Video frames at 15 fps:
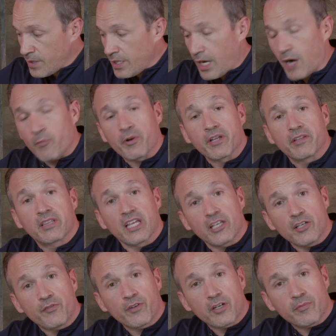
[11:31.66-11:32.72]
I want to thank
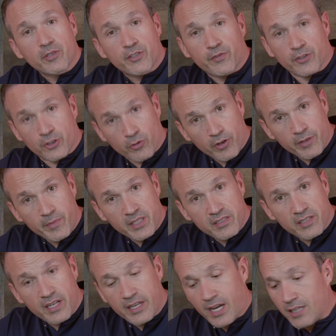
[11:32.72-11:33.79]
you very much for joining me
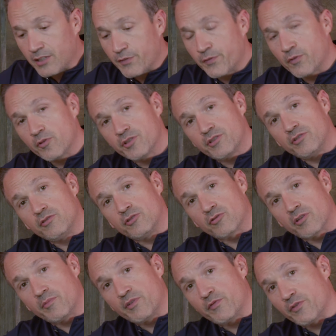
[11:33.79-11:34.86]
today. I look forward to you
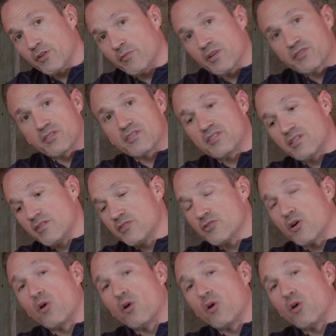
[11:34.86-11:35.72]
joining me for the rest of the series.